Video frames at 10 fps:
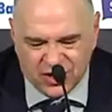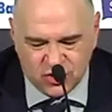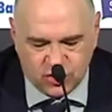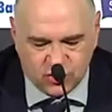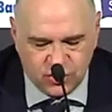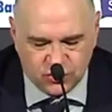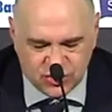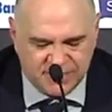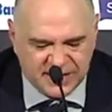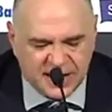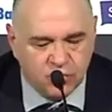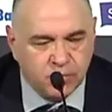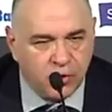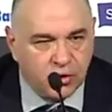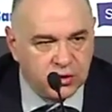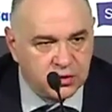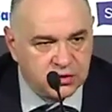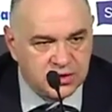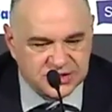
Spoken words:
trust and confidence to the team.